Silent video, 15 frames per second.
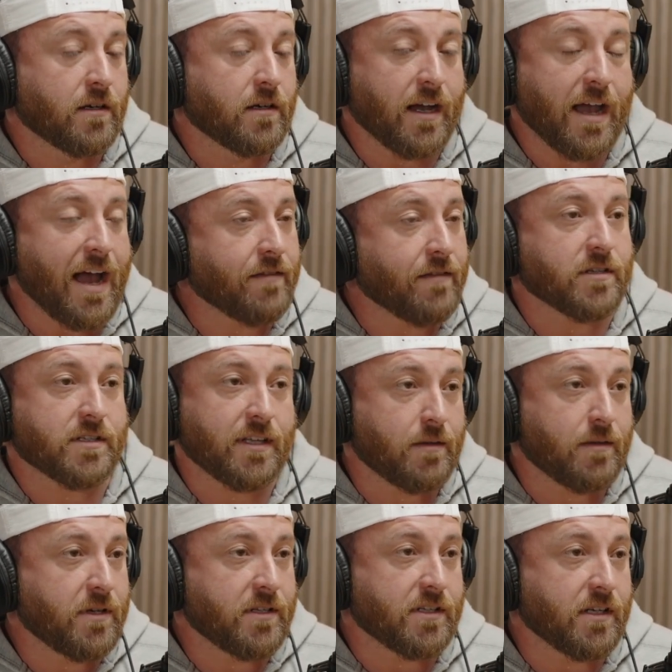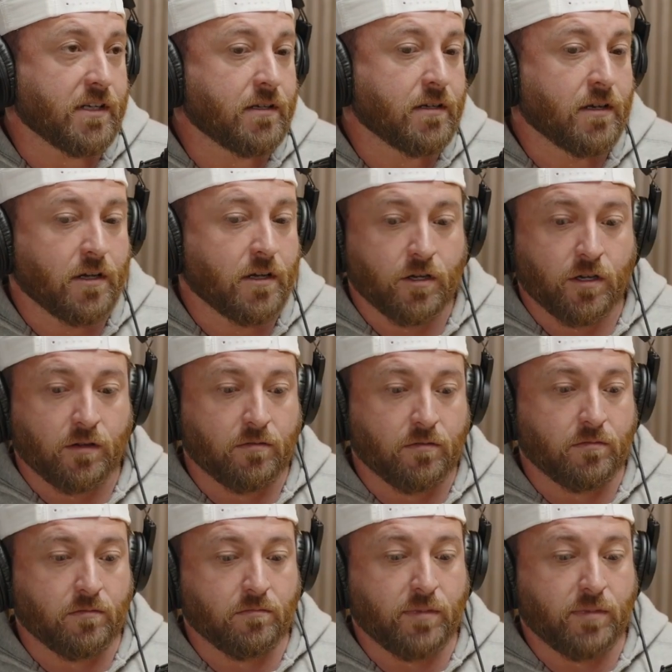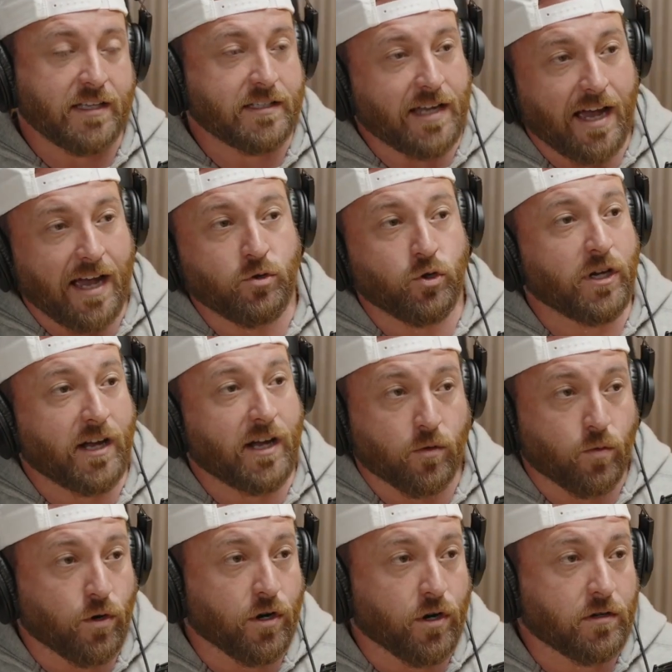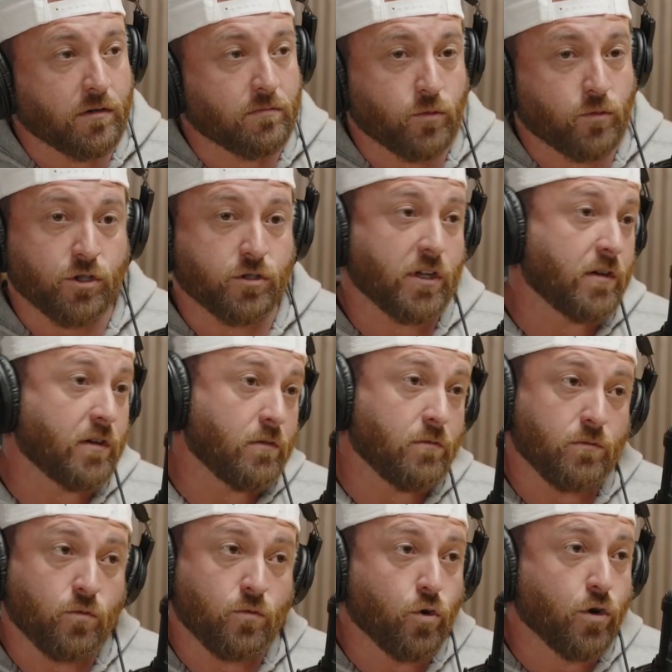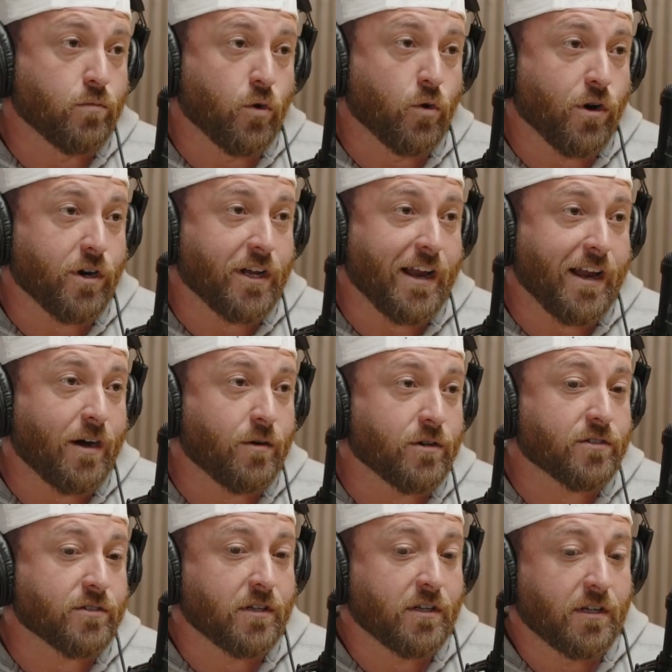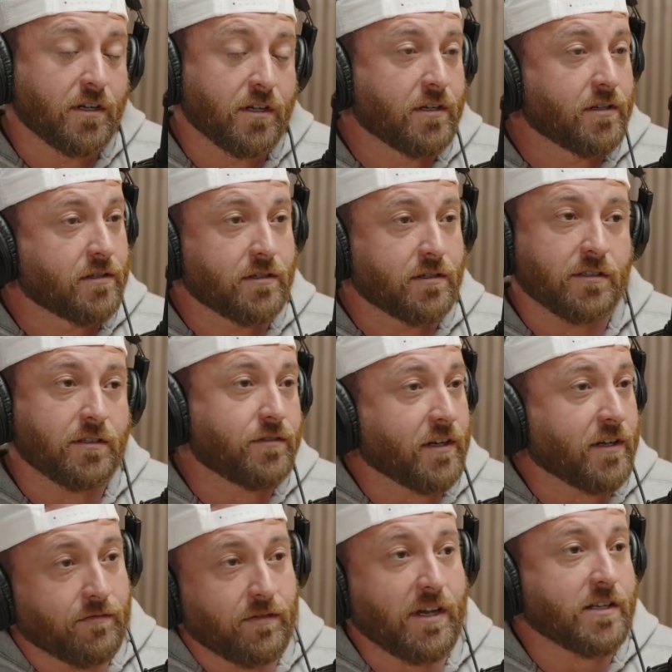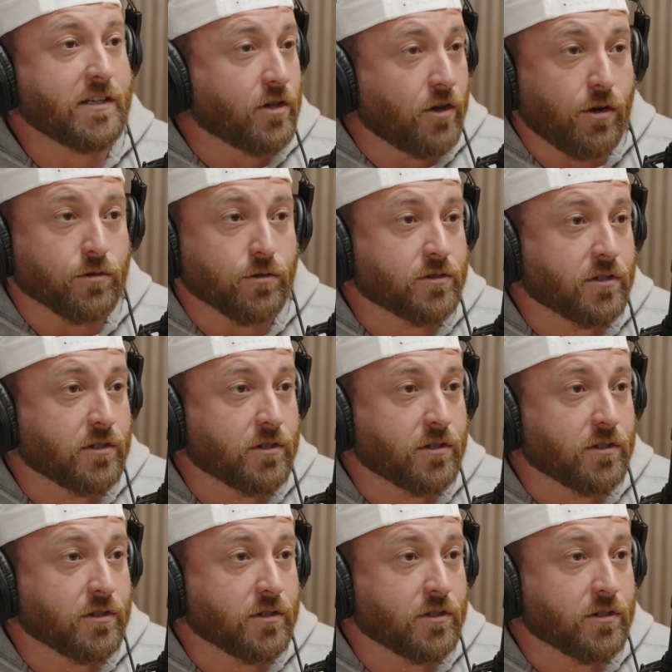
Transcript: I have to stay busy. By the time you get out of work, which is like normal working hours, the fucking VA is closed.